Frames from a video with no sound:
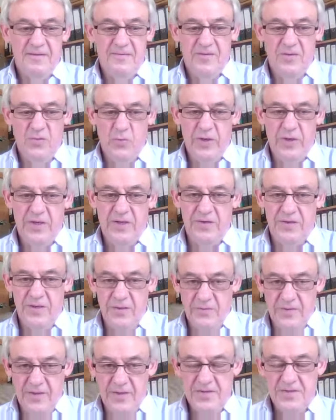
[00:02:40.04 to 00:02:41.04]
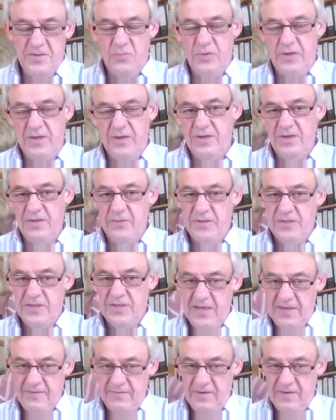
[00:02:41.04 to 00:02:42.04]
that we could do this and we could do it
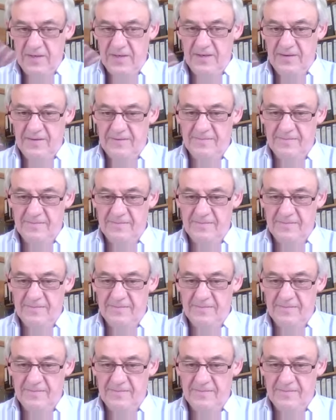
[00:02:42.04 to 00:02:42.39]
safely.